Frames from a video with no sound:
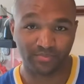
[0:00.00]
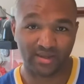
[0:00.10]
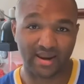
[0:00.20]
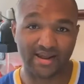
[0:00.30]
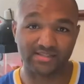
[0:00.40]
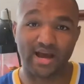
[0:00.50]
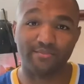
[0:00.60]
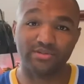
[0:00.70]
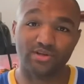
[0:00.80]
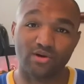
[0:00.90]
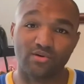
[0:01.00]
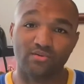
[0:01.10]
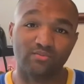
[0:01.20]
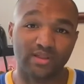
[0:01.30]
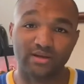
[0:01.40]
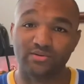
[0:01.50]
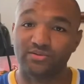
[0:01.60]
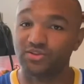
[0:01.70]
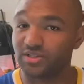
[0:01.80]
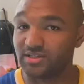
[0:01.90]
And as Yamato, like
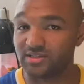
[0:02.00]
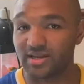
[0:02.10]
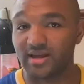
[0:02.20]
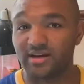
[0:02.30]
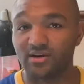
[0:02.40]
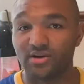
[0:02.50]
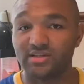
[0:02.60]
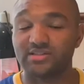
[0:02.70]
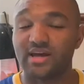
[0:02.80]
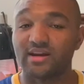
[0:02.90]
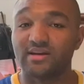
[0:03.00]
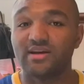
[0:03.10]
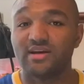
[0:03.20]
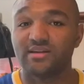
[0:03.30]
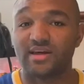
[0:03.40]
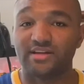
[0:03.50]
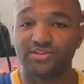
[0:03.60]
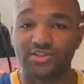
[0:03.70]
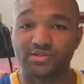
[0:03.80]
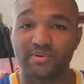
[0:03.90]
she stated, or he stated, that
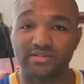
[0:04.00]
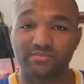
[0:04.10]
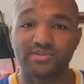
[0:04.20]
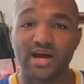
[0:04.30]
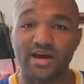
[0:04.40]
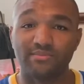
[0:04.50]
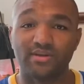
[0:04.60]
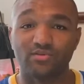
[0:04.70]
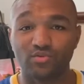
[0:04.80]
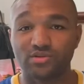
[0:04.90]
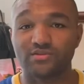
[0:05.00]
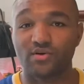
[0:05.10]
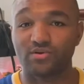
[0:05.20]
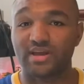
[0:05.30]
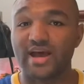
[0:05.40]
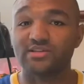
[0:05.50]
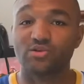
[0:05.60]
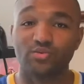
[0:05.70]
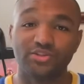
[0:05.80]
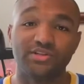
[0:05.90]
she spent some time in the ruins of Oden
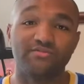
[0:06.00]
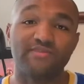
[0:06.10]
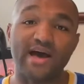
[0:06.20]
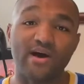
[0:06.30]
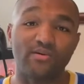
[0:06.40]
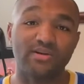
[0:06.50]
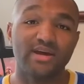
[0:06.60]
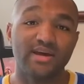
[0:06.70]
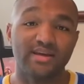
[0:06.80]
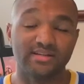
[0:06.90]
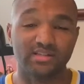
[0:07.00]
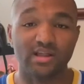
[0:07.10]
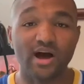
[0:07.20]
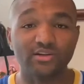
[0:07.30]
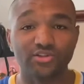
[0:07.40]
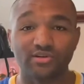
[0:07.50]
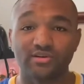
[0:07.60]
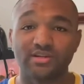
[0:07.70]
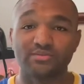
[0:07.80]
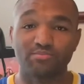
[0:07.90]
Castle where she found his log journal,
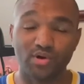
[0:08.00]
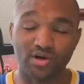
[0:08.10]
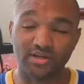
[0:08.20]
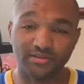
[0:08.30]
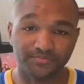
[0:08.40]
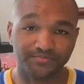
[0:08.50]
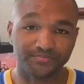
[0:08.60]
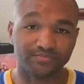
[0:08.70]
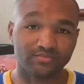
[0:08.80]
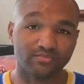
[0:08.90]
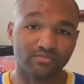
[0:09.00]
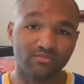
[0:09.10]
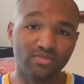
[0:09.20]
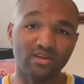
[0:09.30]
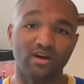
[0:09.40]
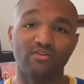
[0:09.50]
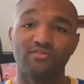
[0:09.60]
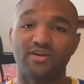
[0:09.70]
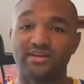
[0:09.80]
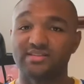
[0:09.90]
his book
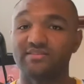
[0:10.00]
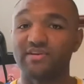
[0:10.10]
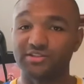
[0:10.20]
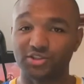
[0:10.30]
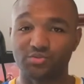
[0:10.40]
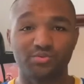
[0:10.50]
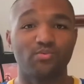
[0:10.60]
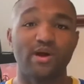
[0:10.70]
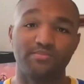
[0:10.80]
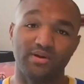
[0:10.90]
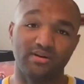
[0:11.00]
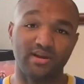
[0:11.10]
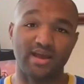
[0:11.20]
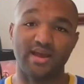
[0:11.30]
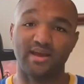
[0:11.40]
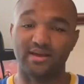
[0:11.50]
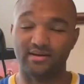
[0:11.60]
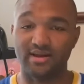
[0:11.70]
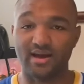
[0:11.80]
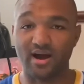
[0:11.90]
of his adventures with Whitebeard
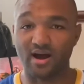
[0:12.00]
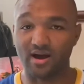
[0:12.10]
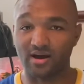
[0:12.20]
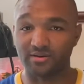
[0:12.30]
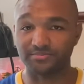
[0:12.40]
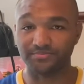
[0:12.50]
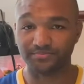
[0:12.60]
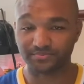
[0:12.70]
and um,